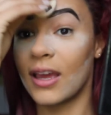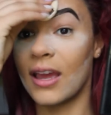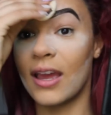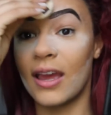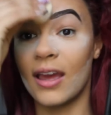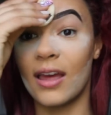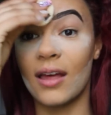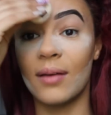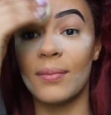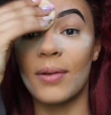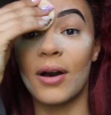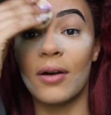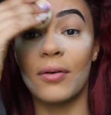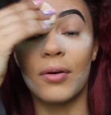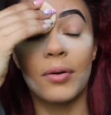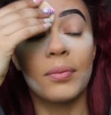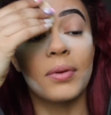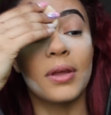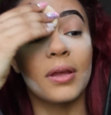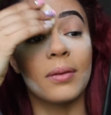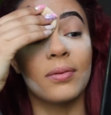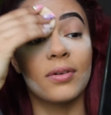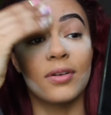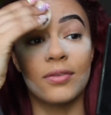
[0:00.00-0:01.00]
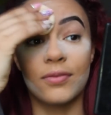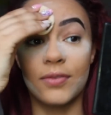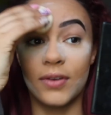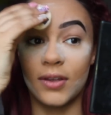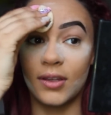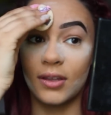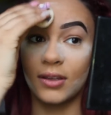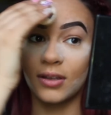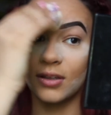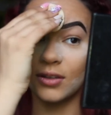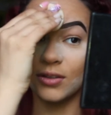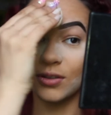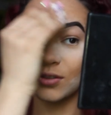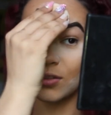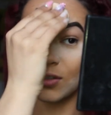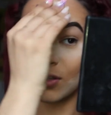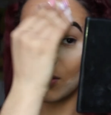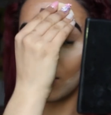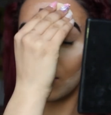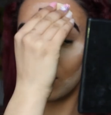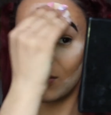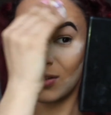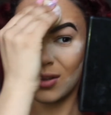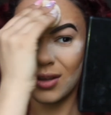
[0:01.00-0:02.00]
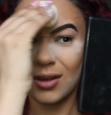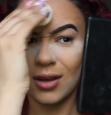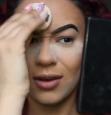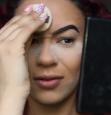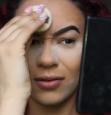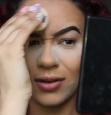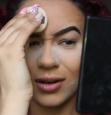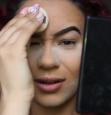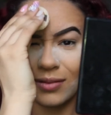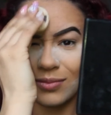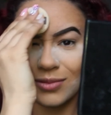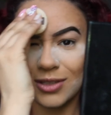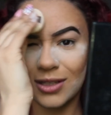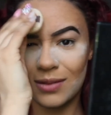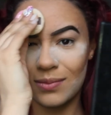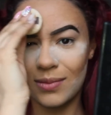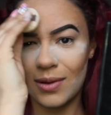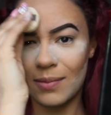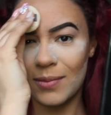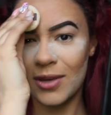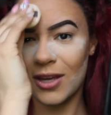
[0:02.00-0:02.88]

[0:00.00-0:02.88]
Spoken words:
care about what people are thinking, so when I'm doing my